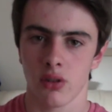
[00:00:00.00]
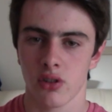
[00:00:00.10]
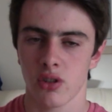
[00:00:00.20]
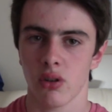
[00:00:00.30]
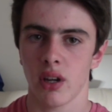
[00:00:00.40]

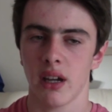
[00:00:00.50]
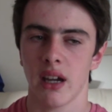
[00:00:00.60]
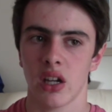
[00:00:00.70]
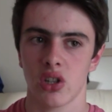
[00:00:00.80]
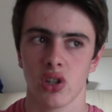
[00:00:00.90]
So I
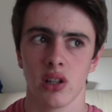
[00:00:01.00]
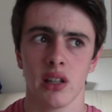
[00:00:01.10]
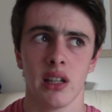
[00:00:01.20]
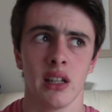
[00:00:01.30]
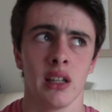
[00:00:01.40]

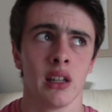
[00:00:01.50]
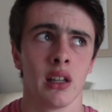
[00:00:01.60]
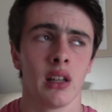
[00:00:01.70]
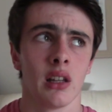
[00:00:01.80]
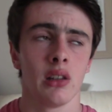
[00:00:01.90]
actually
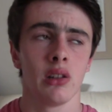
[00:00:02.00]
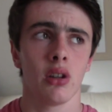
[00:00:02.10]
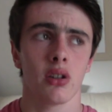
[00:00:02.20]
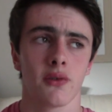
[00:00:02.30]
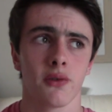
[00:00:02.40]

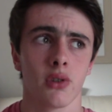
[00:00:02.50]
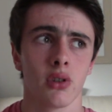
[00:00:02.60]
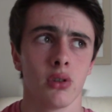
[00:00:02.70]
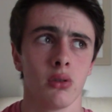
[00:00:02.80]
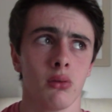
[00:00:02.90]
looked
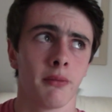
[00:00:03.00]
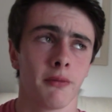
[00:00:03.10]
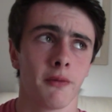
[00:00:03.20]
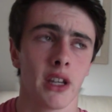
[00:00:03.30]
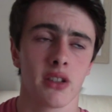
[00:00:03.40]
through
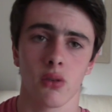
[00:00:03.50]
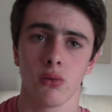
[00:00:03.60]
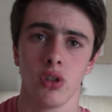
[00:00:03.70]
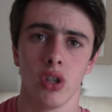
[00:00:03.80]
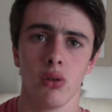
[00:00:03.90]
things
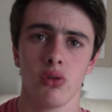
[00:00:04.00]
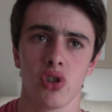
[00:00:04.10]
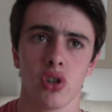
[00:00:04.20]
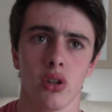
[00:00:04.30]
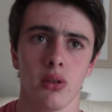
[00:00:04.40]
on
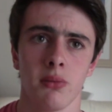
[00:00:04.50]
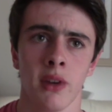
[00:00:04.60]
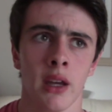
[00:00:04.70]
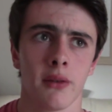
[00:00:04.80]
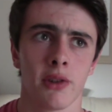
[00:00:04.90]
YouTube
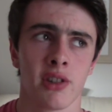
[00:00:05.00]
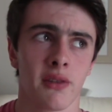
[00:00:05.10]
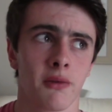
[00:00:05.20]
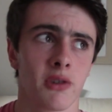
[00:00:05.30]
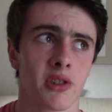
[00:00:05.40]
for
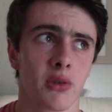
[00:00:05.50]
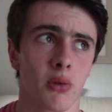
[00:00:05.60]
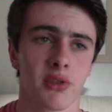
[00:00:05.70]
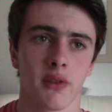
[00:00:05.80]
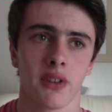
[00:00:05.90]
different
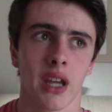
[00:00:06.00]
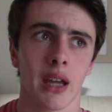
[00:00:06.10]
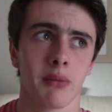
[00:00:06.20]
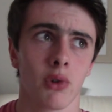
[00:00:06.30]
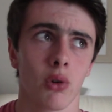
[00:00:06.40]
sorts of
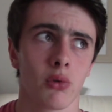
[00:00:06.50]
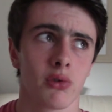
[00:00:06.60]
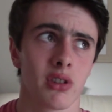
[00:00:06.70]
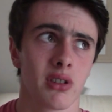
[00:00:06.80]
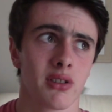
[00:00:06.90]

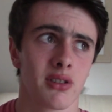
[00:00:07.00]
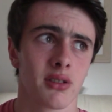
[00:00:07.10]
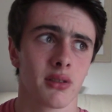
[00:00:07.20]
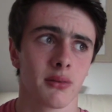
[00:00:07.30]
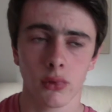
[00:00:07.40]
camcorders
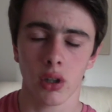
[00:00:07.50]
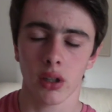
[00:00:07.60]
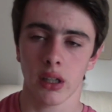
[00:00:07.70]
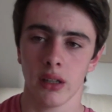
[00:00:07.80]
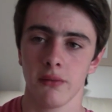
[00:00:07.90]

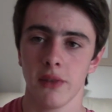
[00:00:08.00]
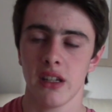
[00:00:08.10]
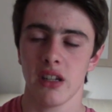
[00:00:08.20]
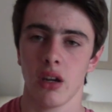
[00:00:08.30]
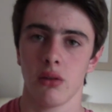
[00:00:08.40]
in
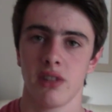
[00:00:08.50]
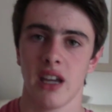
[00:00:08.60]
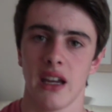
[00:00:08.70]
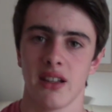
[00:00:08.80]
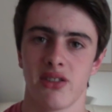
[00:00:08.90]
video
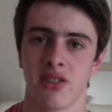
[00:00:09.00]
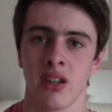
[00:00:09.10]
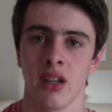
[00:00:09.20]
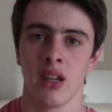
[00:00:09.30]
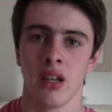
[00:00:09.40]
tests,
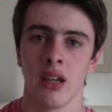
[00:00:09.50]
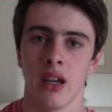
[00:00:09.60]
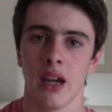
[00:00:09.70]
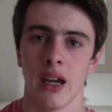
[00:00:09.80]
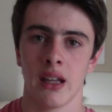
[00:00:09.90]

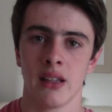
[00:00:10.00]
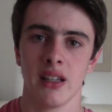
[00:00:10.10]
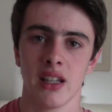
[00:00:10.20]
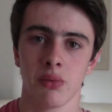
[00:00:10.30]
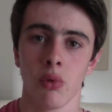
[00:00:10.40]
and
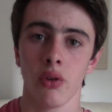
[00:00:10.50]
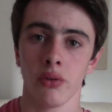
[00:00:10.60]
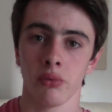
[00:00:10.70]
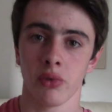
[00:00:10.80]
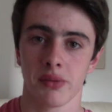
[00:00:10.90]
this
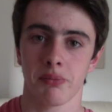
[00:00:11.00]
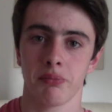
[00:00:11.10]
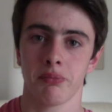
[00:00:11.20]
one was